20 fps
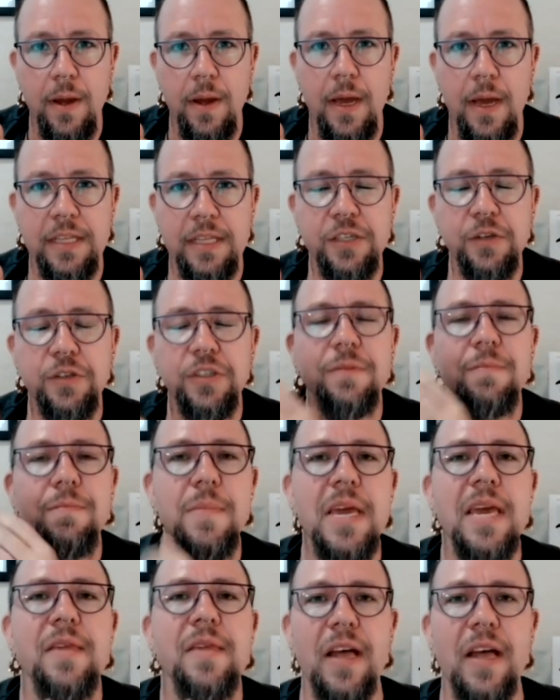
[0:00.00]
And so to
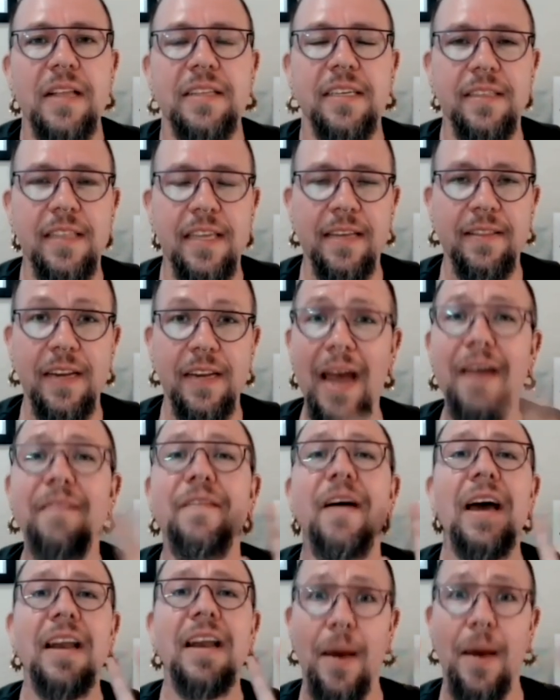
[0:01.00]
me, that's a thing that I've
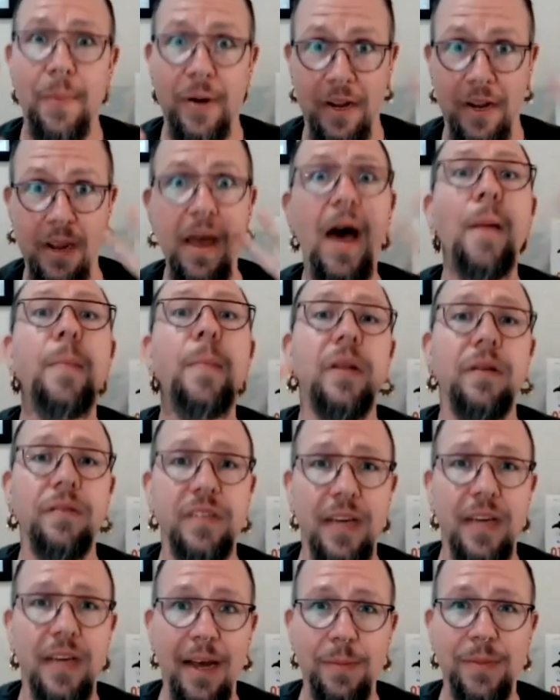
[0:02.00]
had happen a couple of
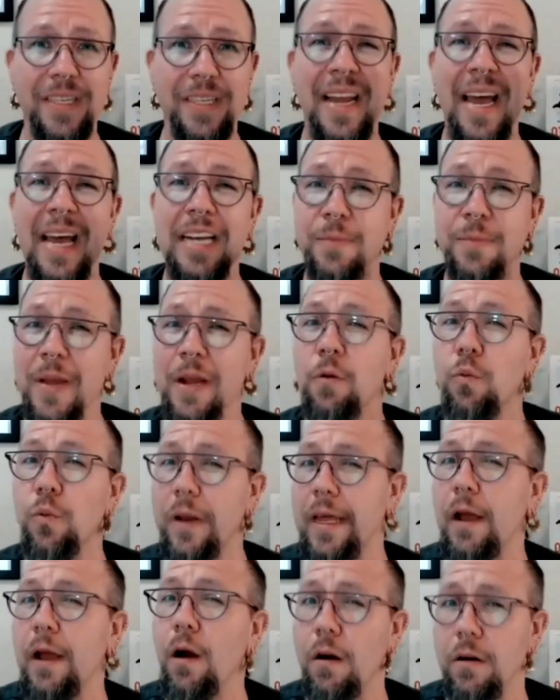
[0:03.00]
times and had to make
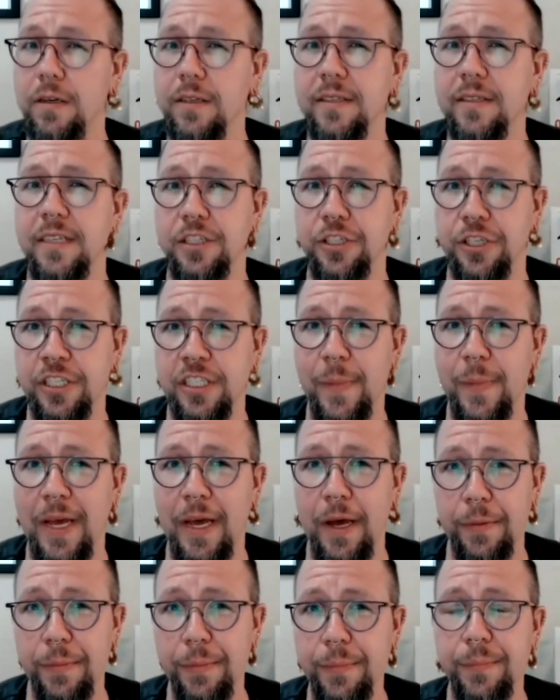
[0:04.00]
really hard decisions
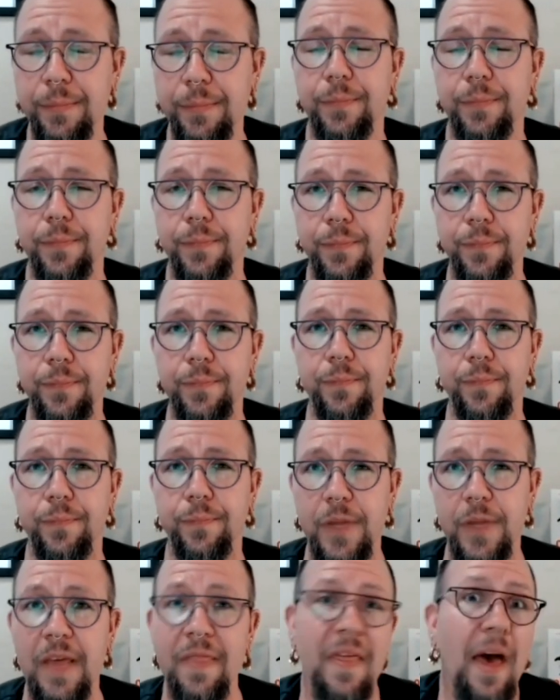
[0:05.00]
about.
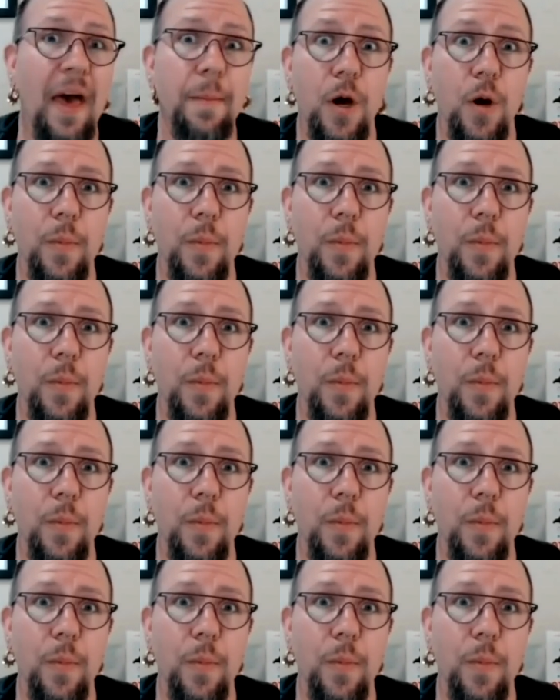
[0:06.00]
So,